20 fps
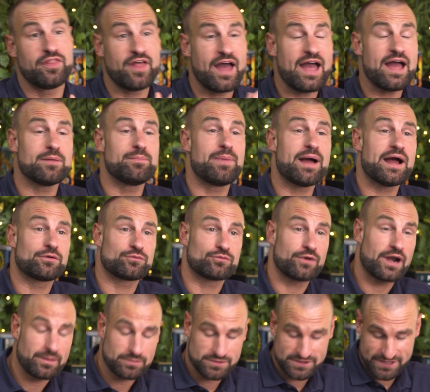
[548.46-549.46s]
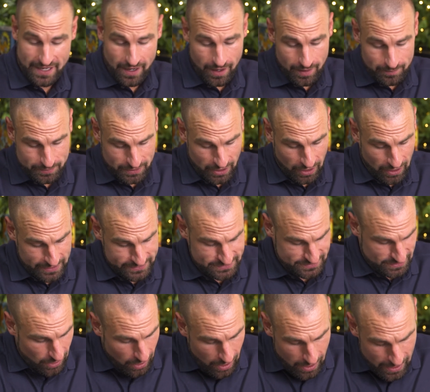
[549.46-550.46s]
that about wraps it up,
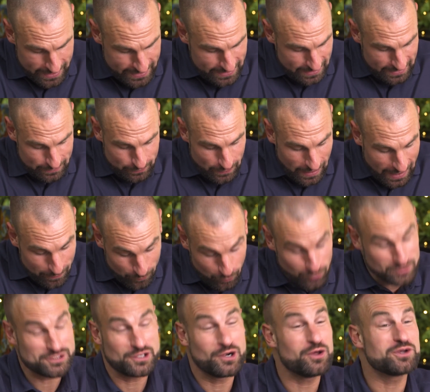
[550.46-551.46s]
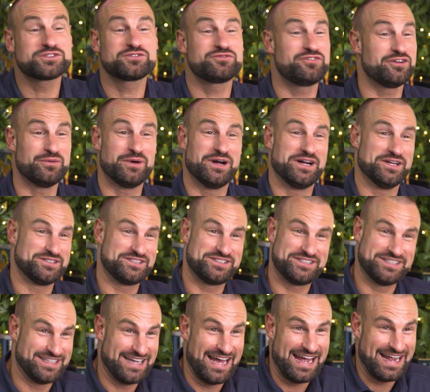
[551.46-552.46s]
guys. I was lost for words
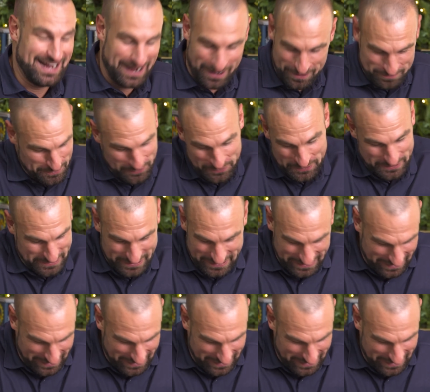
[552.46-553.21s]
today, I'm not gonna